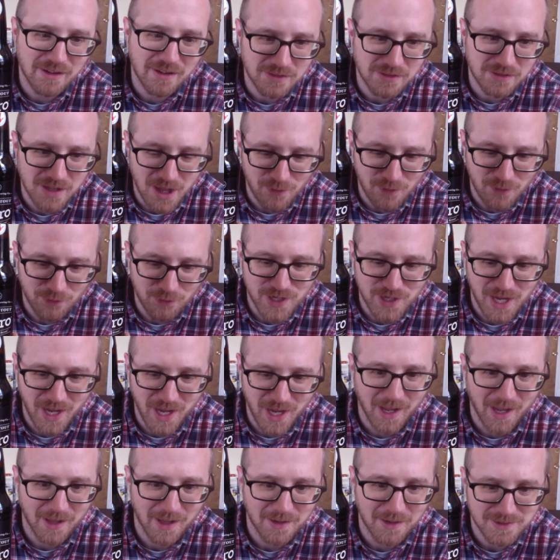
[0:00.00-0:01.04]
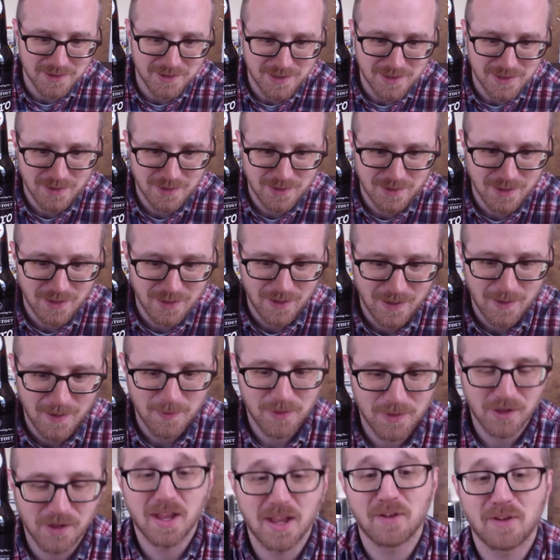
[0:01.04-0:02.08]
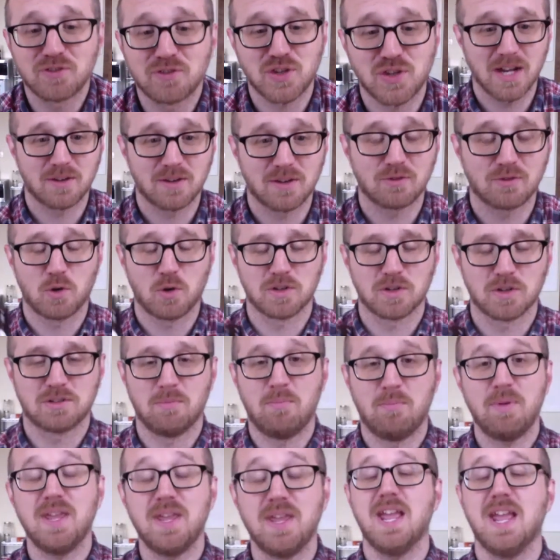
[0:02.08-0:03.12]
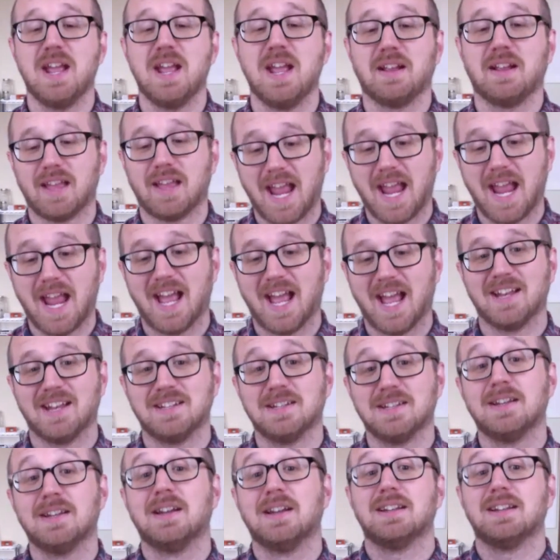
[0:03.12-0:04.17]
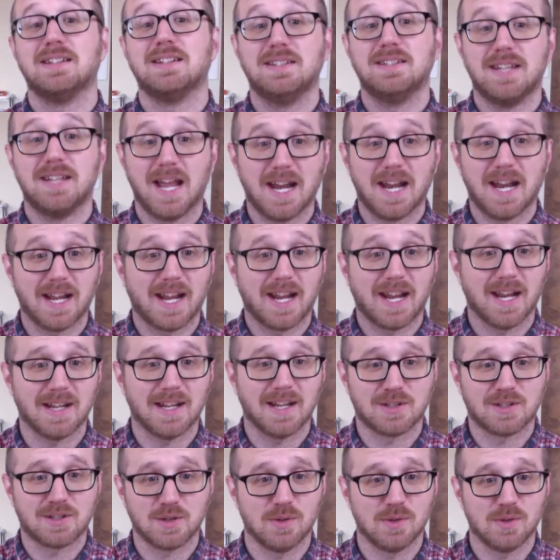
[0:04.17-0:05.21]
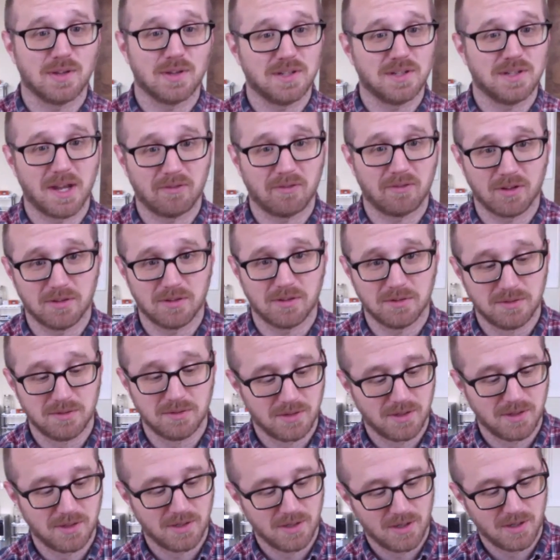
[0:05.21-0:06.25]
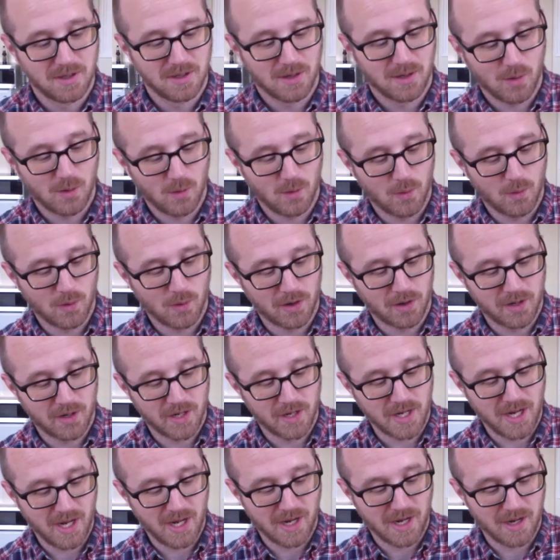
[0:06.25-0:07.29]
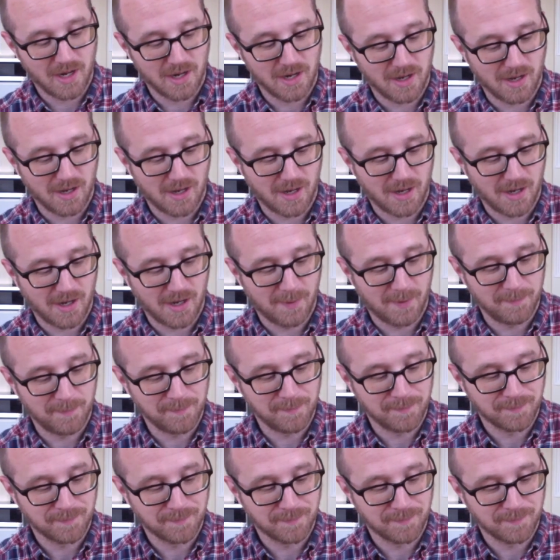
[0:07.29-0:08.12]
left hand. Okay. The left hand, of course, being the hand dedicated to the devil, or in um,